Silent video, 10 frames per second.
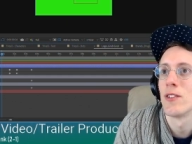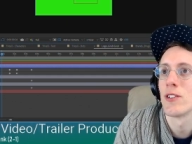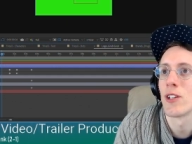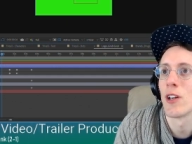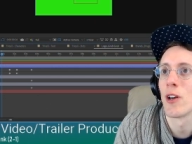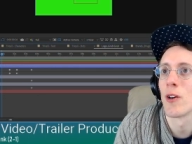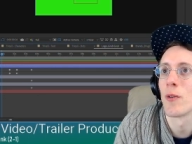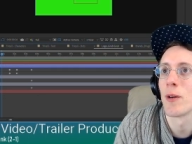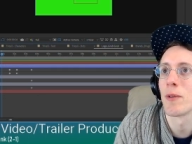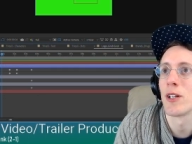What
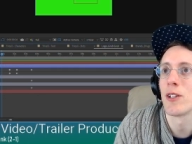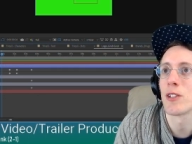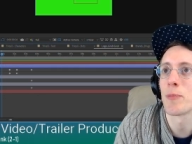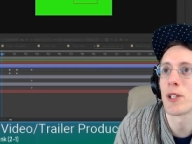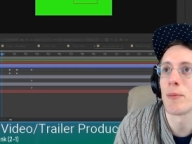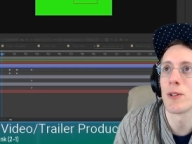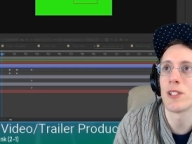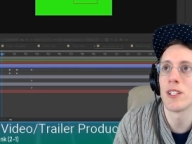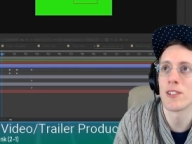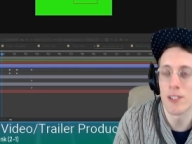I'm going to do is pre-compose
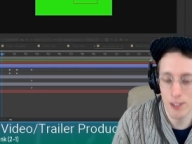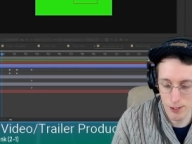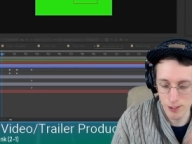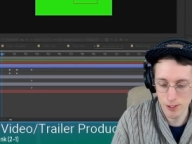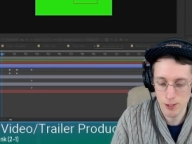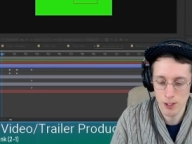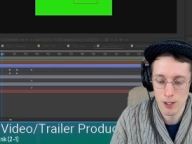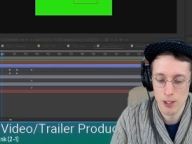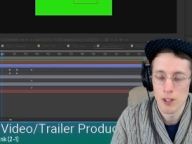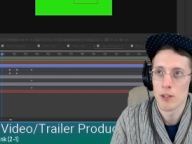this.
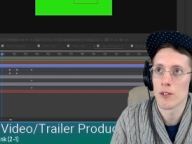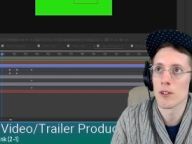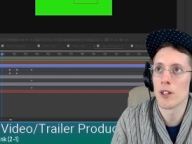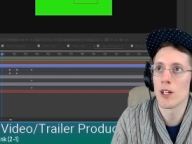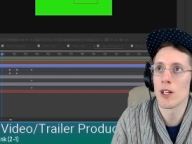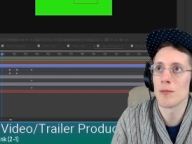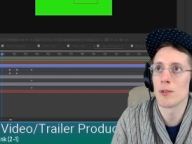Grub.